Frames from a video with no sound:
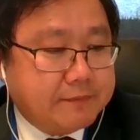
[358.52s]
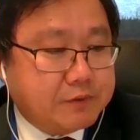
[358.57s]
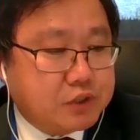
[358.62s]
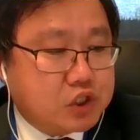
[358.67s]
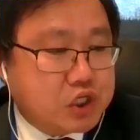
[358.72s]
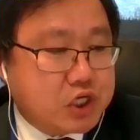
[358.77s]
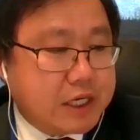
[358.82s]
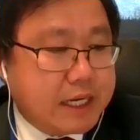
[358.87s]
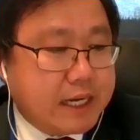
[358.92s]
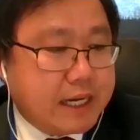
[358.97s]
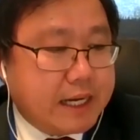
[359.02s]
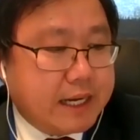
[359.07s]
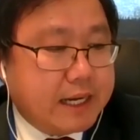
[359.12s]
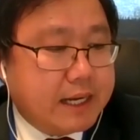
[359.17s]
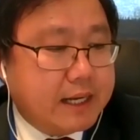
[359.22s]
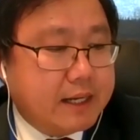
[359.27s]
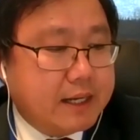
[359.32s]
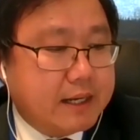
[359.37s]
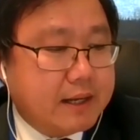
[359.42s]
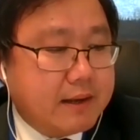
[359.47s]

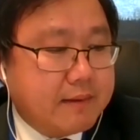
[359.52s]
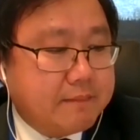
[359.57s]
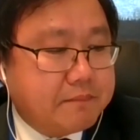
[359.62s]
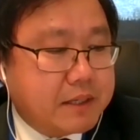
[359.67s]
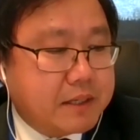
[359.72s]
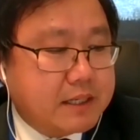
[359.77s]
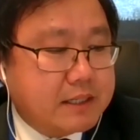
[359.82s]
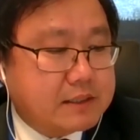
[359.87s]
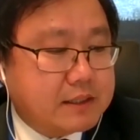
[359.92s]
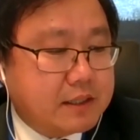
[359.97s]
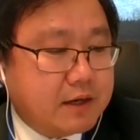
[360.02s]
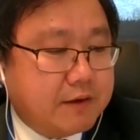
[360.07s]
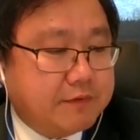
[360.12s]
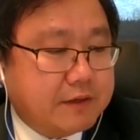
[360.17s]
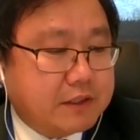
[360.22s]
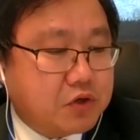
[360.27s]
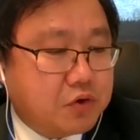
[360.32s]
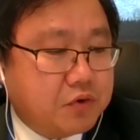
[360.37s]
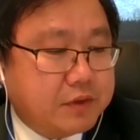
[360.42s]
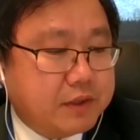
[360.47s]
chair person of
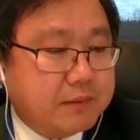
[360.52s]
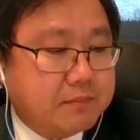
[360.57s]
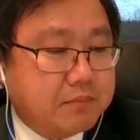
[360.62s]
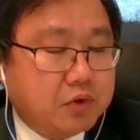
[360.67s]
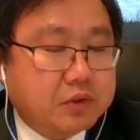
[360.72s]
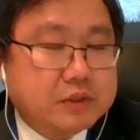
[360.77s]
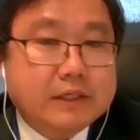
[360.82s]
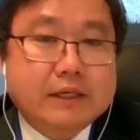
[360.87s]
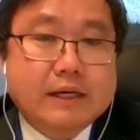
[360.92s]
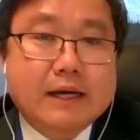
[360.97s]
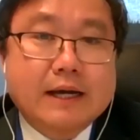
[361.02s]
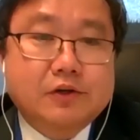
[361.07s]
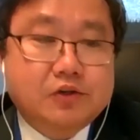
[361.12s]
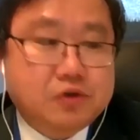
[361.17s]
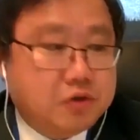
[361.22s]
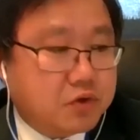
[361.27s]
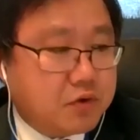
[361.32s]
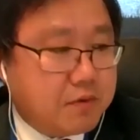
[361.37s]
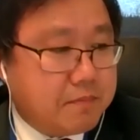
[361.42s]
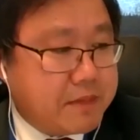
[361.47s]
Victorian
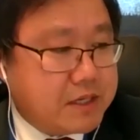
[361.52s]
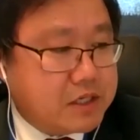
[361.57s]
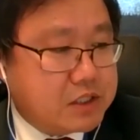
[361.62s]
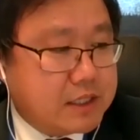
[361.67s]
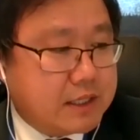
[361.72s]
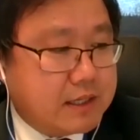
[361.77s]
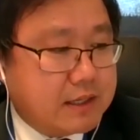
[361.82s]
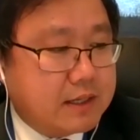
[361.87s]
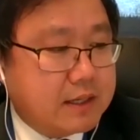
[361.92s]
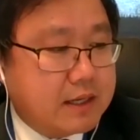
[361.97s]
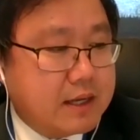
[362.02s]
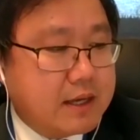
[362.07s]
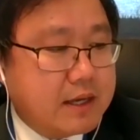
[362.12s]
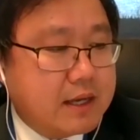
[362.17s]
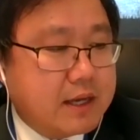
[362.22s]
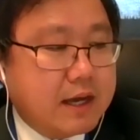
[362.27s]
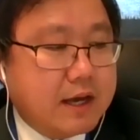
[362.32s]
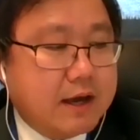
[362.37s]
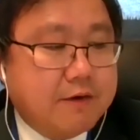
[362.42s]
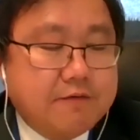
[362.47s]
Multicultural Commission,
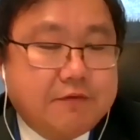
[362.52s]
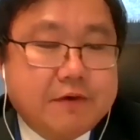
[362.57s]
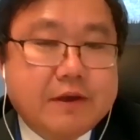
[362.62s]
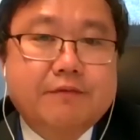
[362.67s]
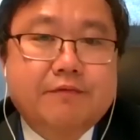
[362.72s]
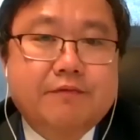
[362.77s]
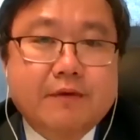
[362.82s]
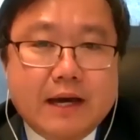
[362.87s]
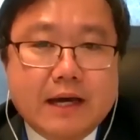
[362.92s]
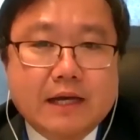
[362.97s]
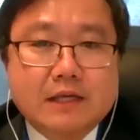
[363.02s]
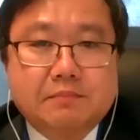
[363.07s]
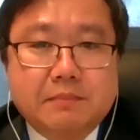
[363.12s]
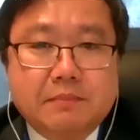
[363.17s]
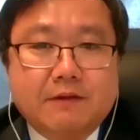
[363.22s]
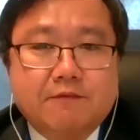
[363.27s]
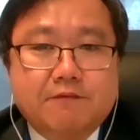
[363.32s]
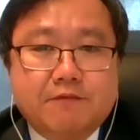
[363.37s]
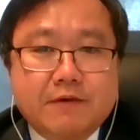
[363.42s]
WIF, has been